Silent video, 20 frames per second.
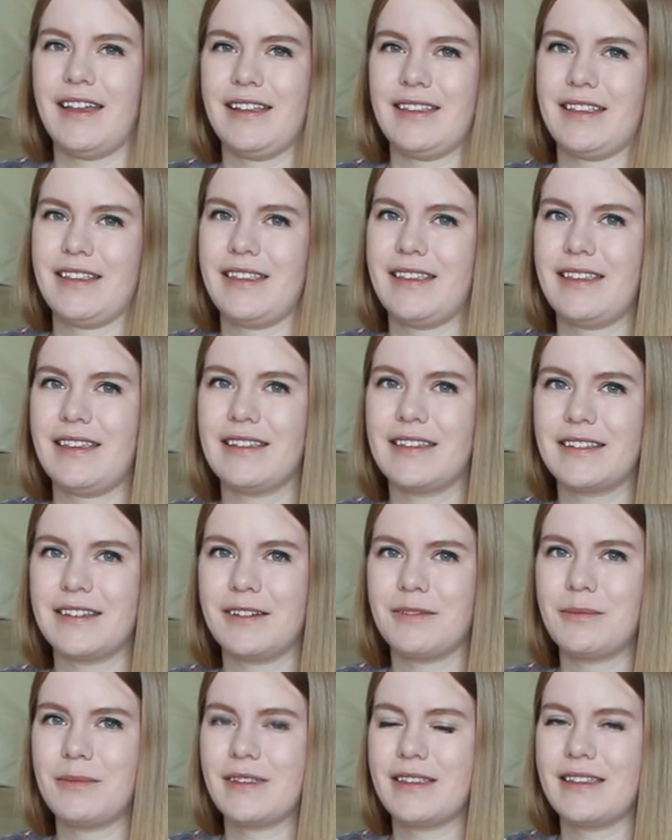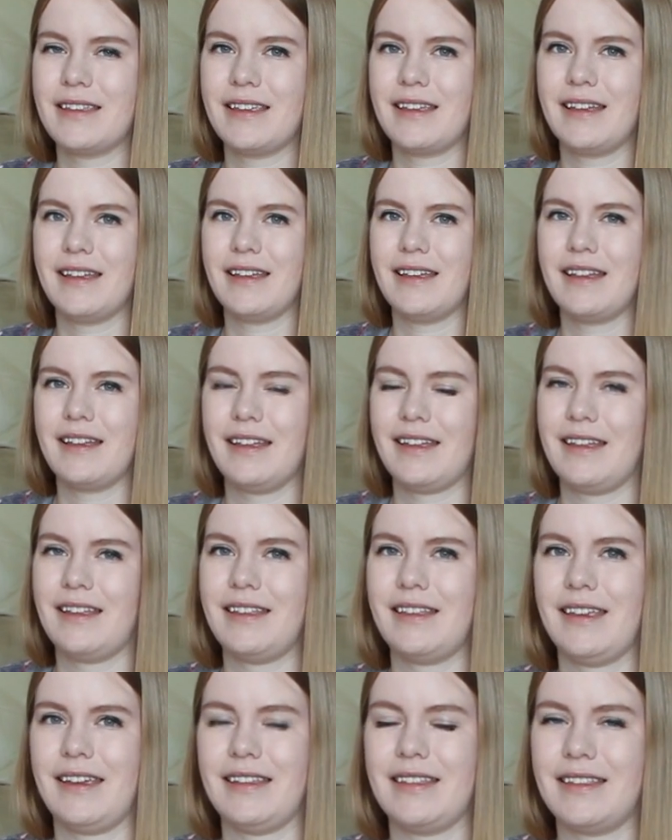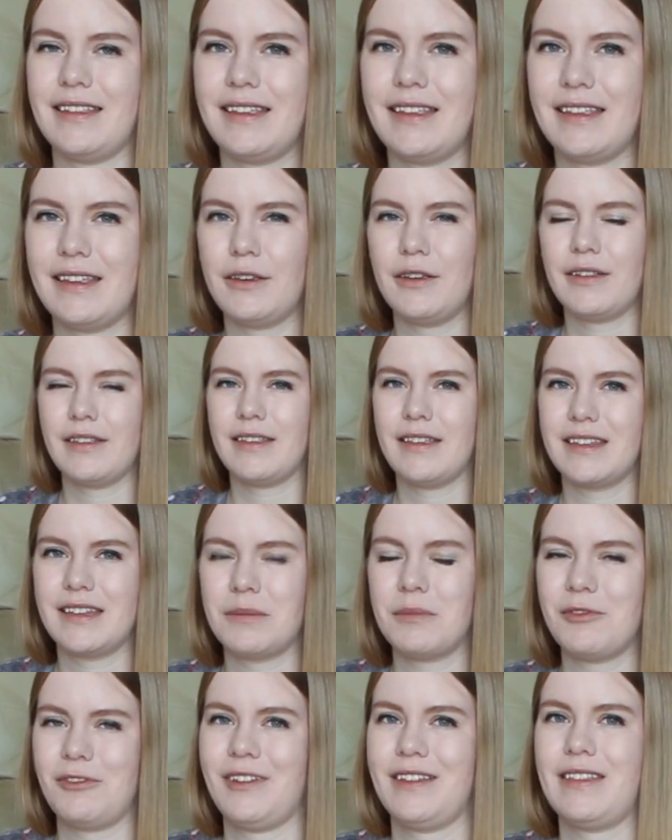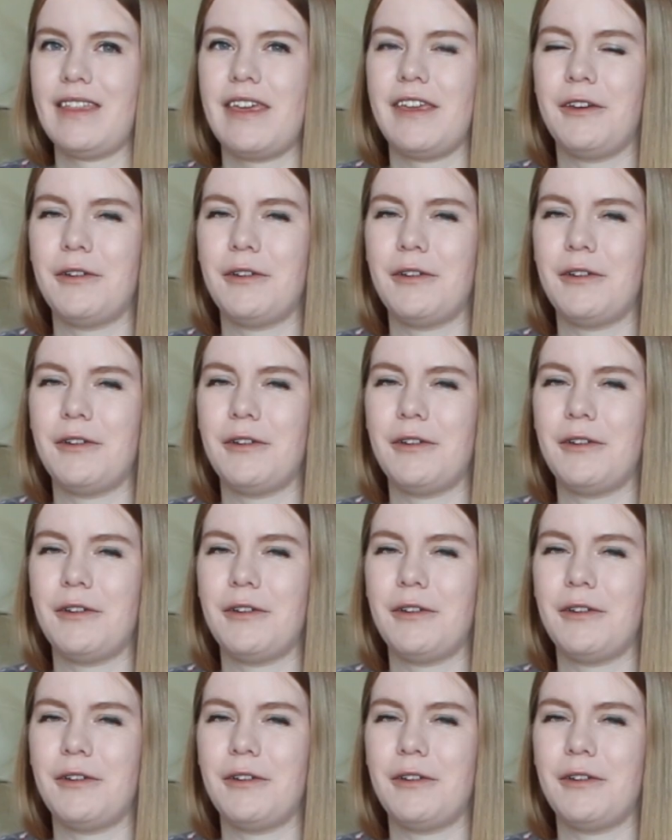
the systems. It's like the systems are like the